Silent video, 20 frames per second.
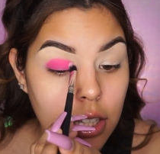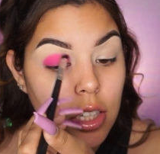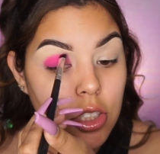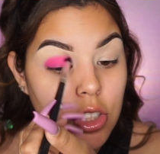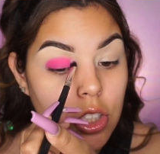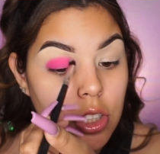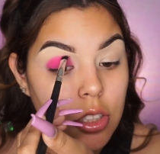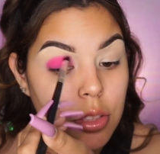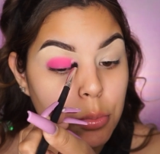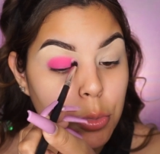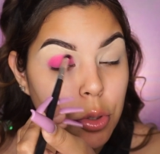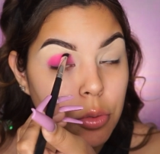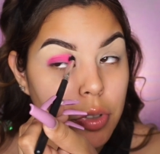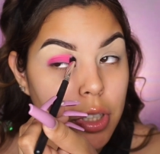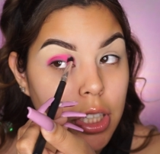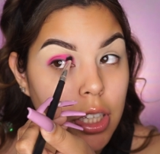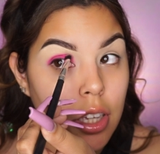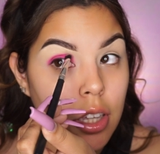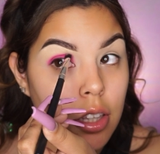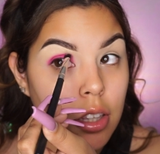just
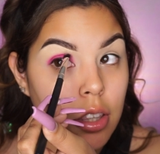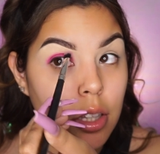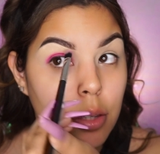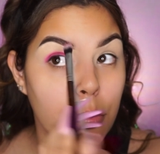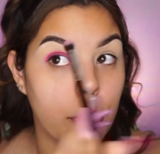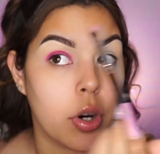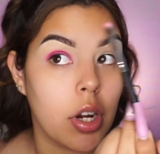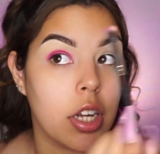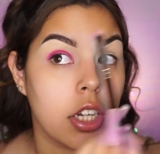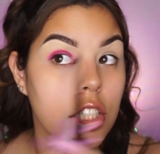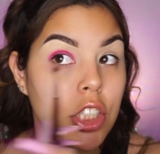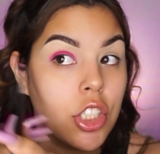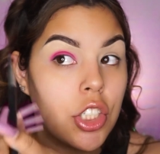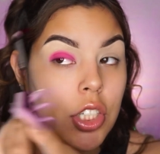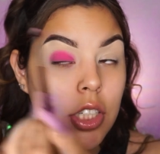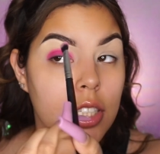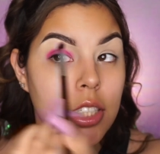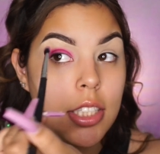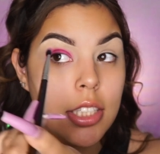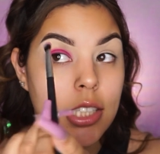moving the brush
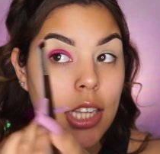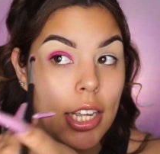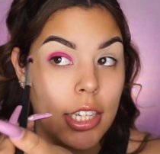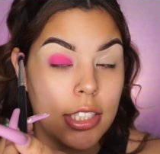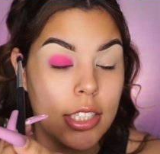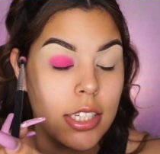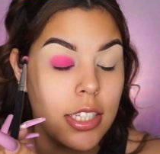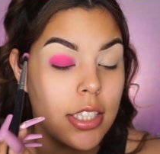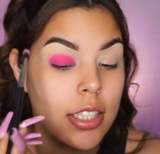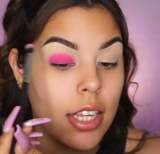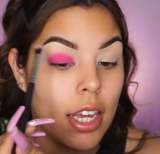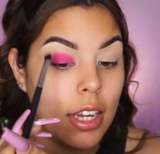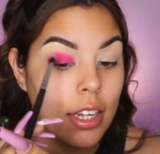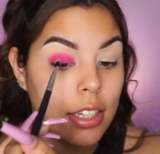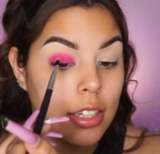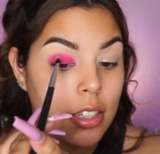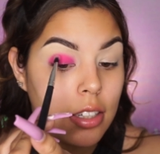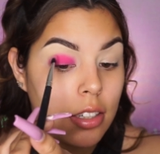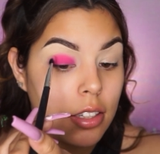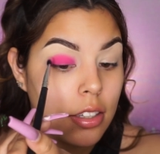side to
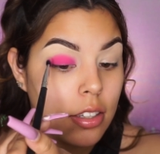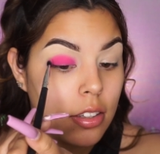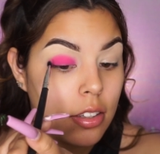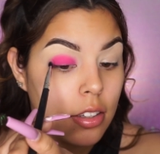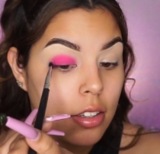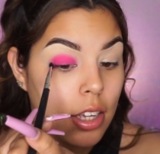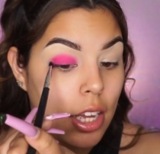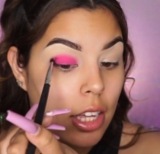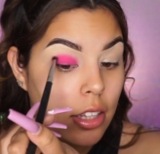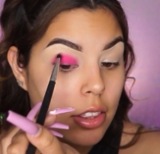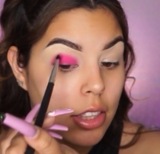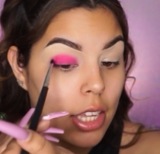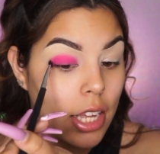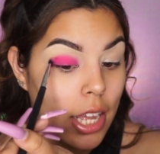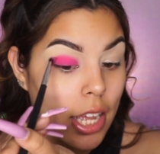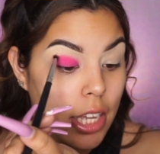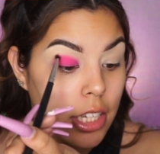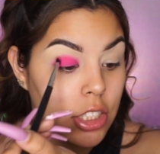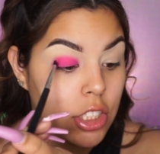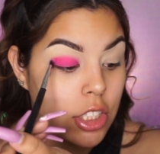side at the
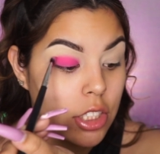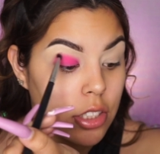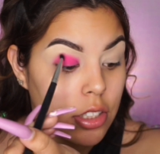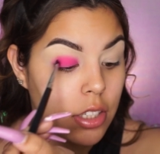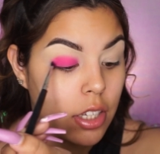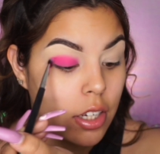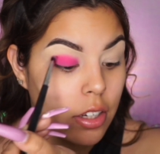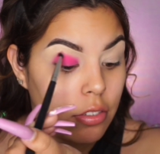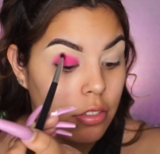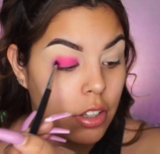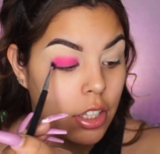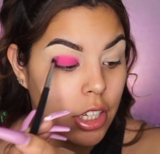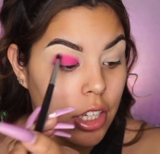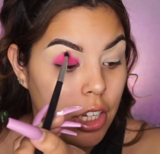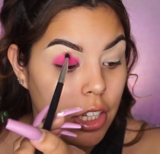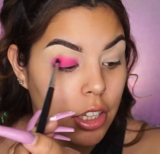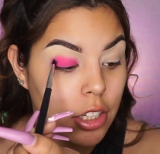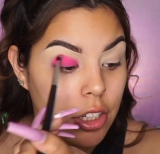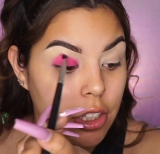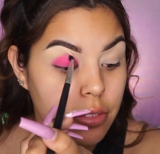edges of the
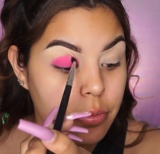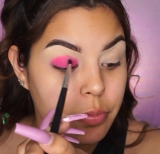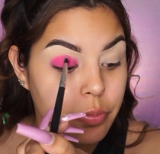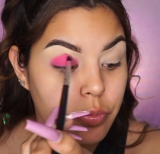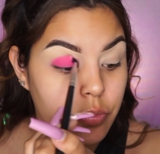color.